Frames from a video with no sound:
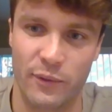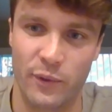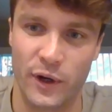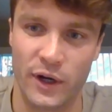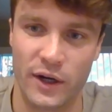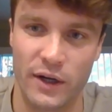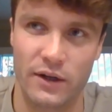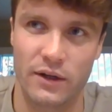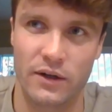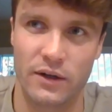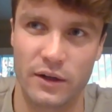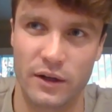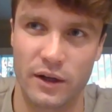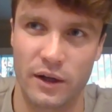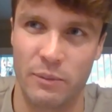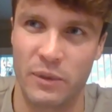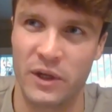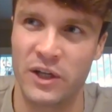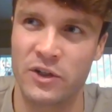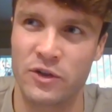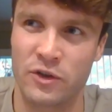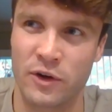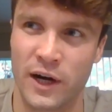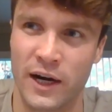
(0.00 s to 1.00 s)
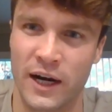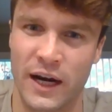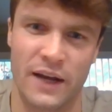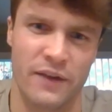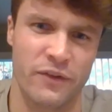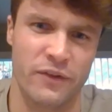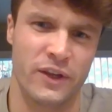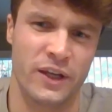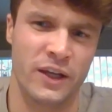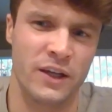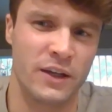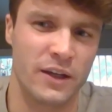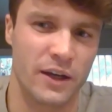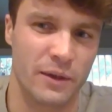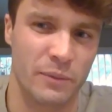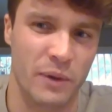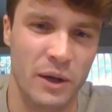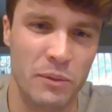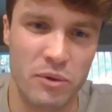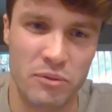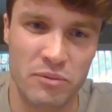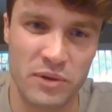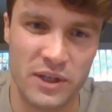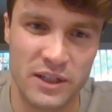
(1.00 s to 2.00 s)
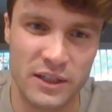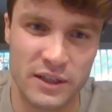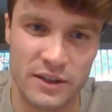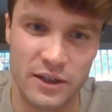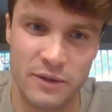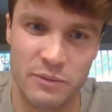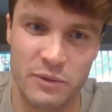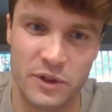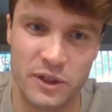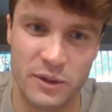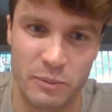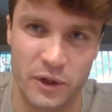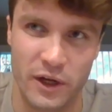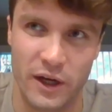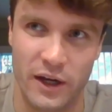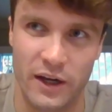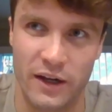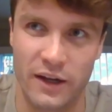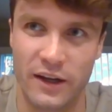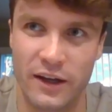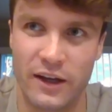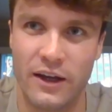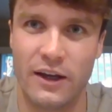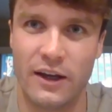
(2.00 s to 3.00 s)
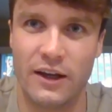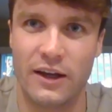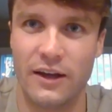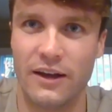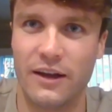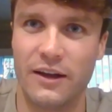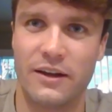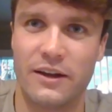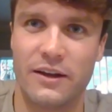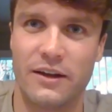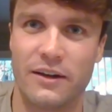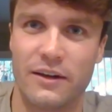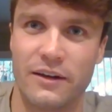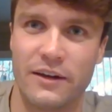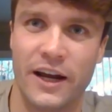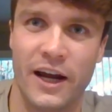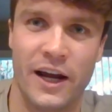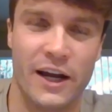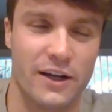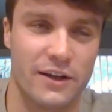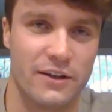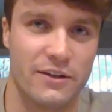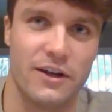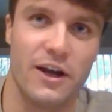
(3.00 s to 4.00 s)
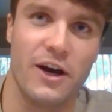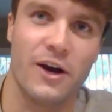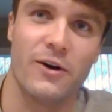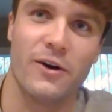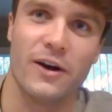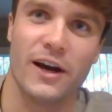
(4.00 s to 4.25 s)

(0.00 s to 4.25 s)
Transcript: went a bit dry. I think I might be missing something, but yeah, no.